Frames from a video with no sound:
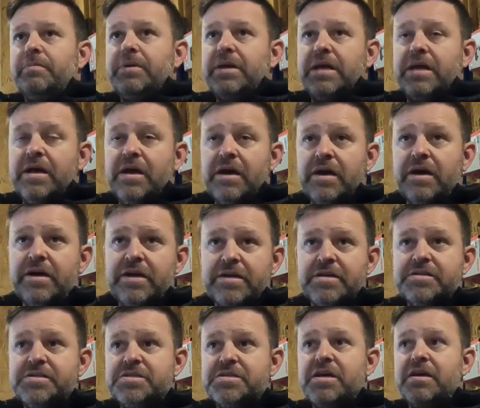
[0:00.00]

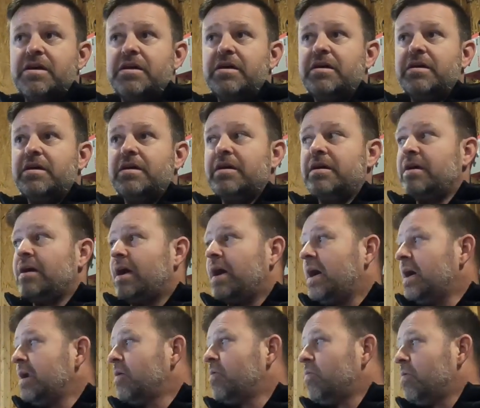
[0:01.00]
because
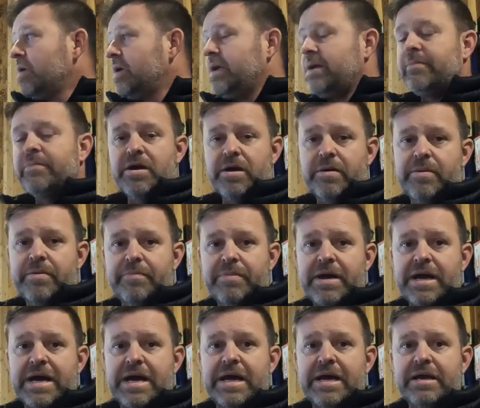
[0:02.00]
I don't want him coming
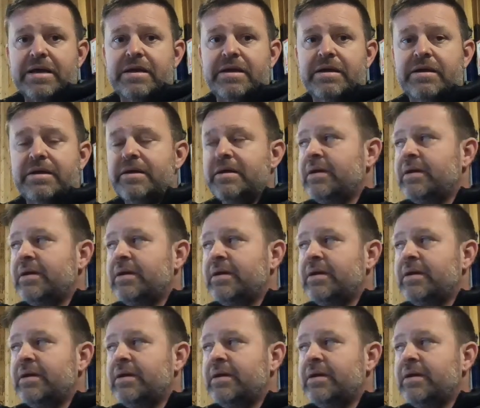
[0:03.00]
back,